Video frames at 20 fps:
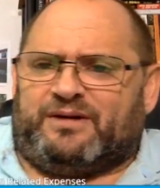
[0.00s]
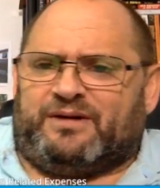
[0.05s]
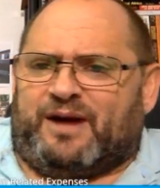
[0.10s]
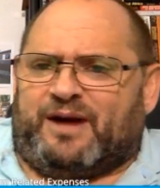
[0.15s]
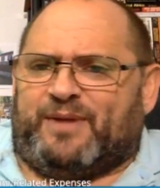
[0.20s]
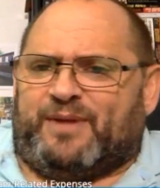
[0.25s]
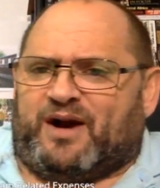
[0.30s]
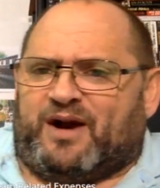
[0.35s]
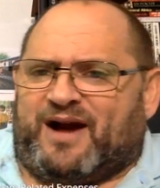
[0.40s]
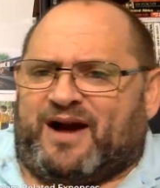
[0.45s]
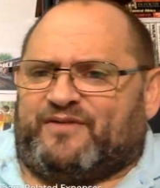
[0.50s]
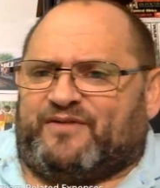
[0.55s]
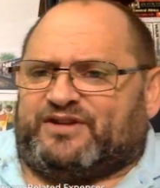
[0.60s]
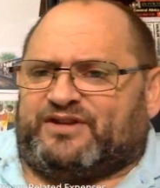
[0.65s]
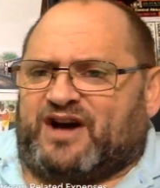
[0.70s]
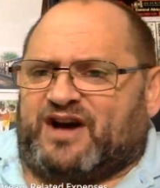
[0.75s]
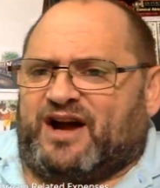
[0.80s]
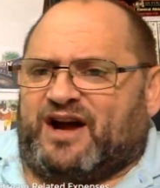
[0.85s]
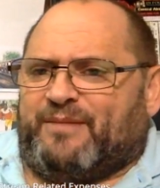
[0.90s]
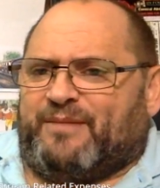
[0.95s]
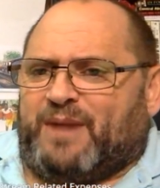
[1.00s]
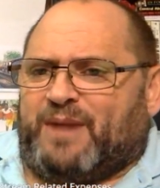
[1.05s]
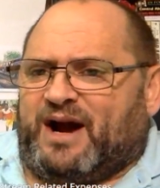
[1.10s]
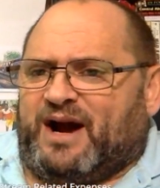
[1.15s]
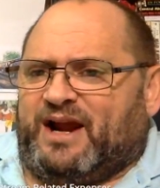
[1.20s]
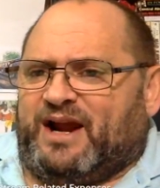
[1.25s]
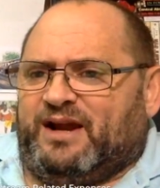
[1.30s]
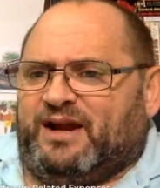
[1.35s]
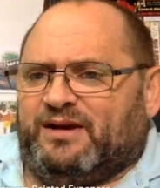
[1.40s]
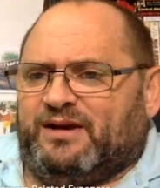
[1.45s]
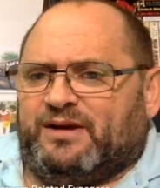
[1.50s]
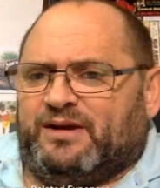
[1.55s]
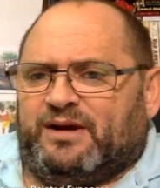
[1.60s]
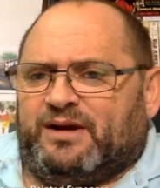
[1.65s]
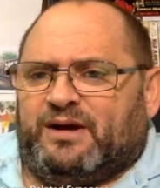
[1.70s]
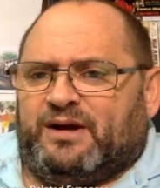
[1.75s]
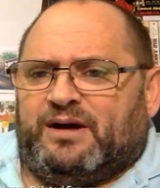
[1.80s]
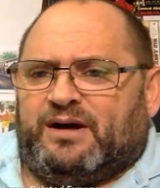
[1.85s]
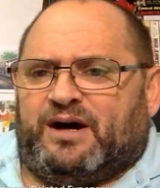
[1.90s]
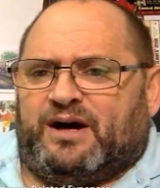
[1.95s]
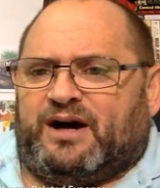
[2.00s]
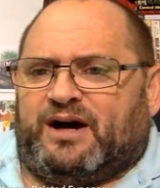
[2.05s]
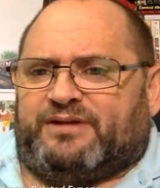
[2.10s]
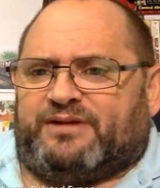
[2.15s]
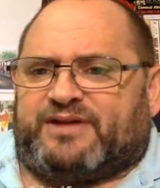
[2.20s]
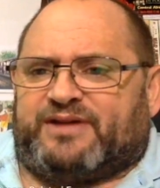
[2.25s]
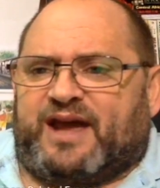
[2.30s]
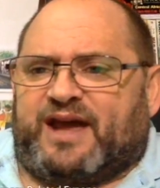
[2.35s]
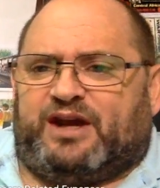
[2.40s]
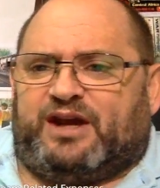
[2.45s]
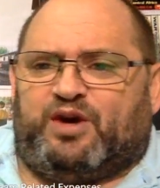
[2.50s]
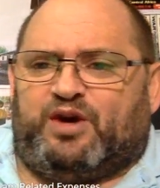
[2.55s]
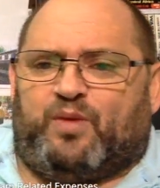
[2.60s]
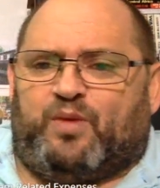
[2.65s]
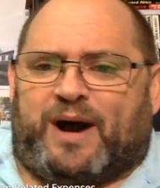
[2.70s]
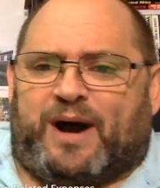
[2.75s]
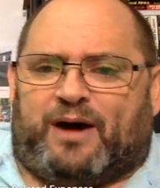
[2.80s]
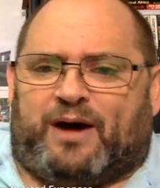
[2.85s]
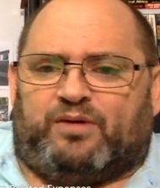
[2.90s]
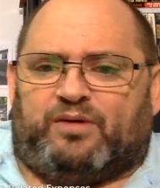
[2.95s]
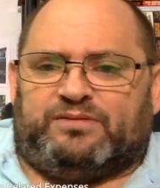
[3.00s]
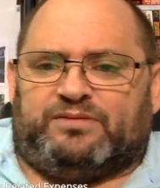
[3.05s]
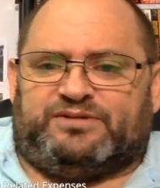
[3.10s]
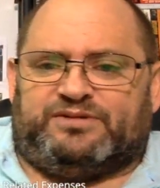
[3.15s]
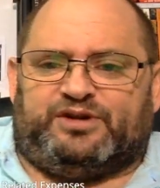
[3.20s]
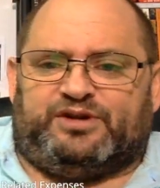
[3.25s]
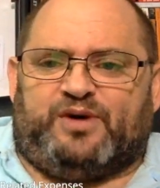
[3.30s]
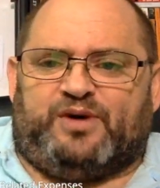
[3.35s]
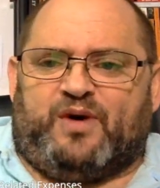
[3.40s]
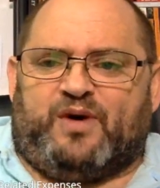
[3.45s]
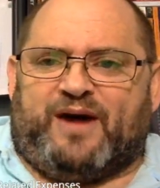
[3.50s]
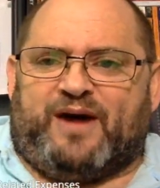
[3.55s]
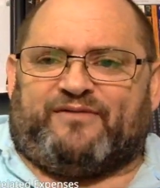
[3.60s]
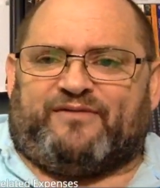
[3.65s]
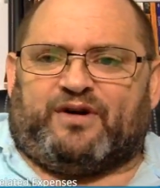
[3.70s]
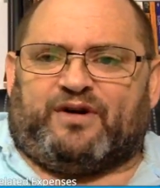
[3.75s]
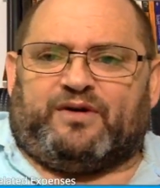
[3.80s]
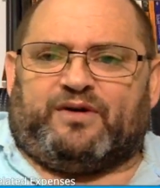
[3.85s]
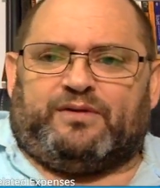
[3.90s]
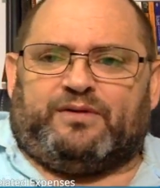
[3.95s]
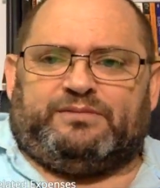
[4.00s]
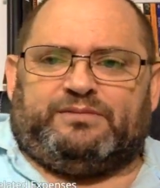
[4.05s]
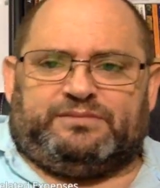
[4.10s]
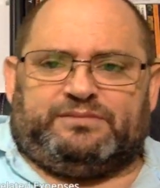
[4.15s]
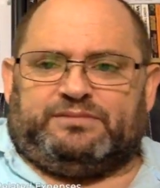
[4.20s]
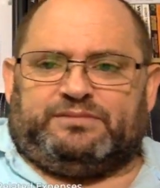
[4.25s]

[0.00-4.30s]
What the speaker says: I better have a ton of money. Thank you, wow, to whoever.